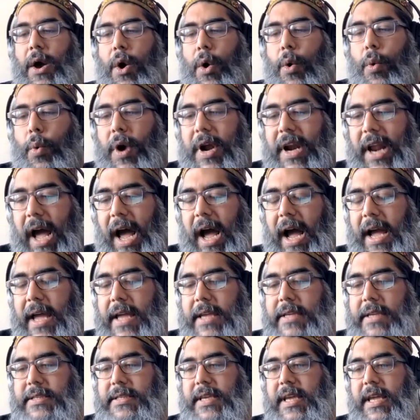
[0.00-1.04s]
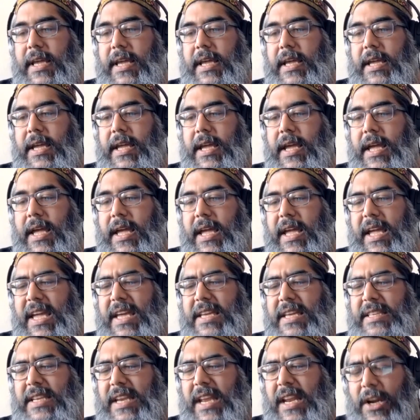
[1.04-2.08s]
what I see
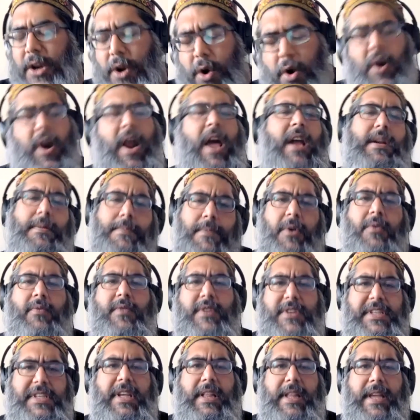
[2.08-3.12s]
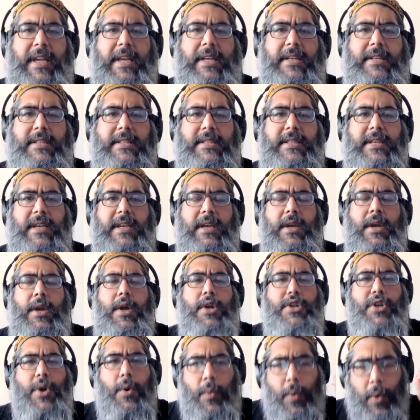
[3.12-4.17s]
is an incredible resilience
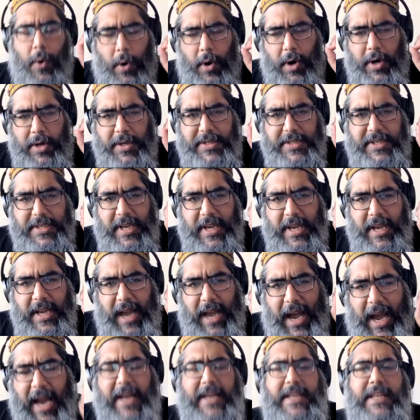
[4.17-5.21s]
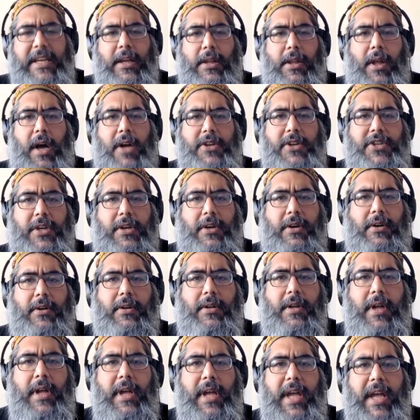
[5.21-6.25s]
towards
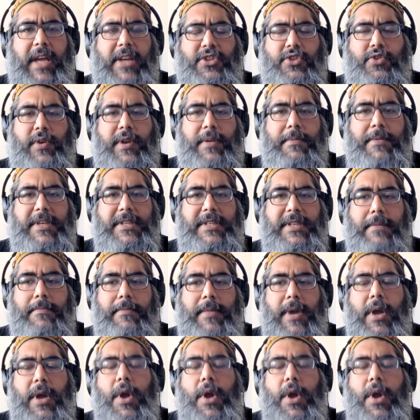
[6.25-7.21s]
ideological extremism.